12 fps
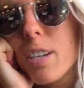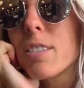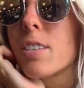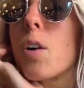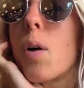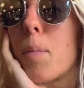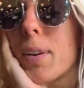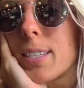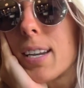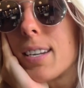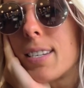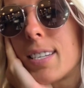so I'm
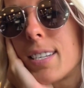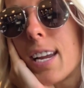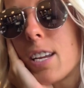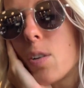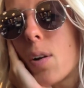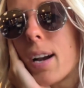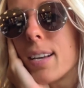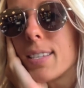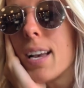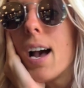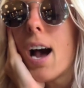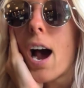excited to take you guys
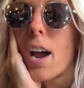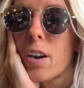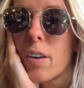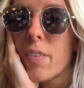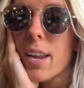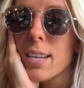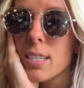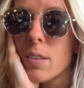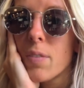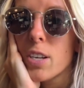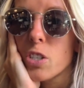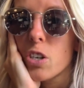on our Vegas
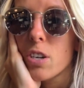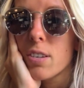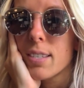adventures.